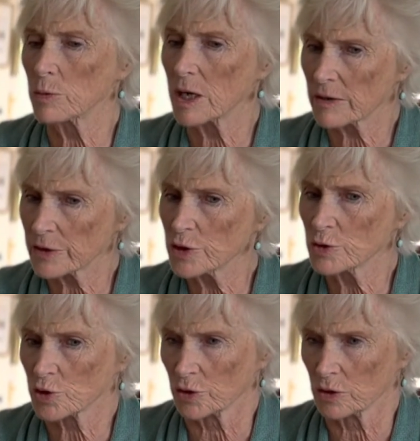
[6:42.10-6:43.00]

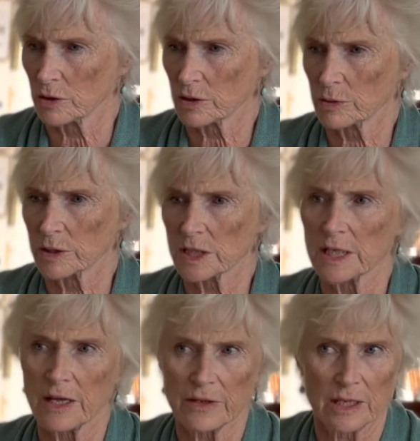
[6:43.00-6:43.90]
unusual. There was
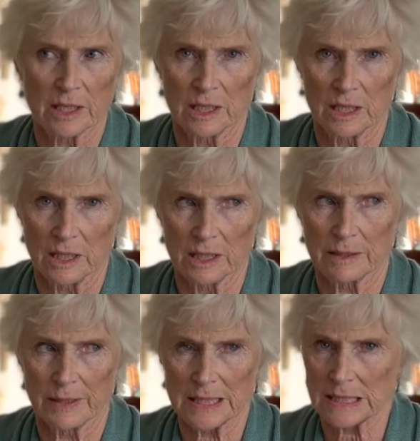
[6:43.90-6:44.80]
another girl and
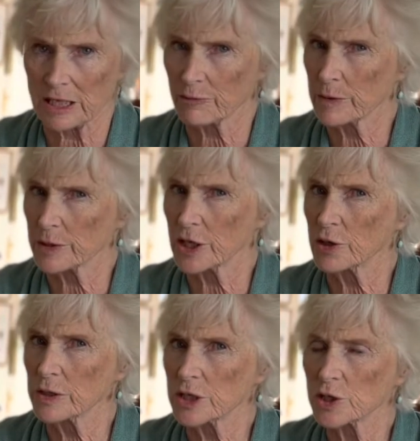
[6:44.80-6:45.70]
myself. We were the
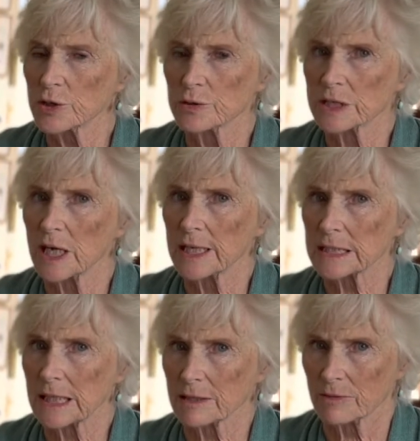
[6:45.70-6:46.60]
only two side
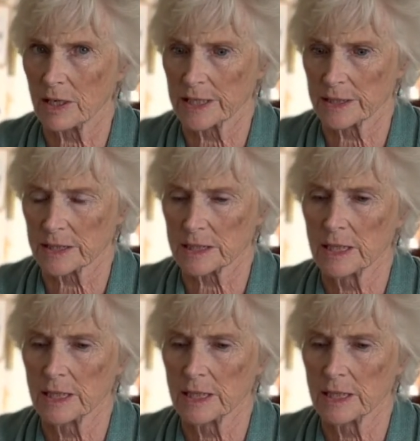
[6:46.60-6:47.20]
saddle riders.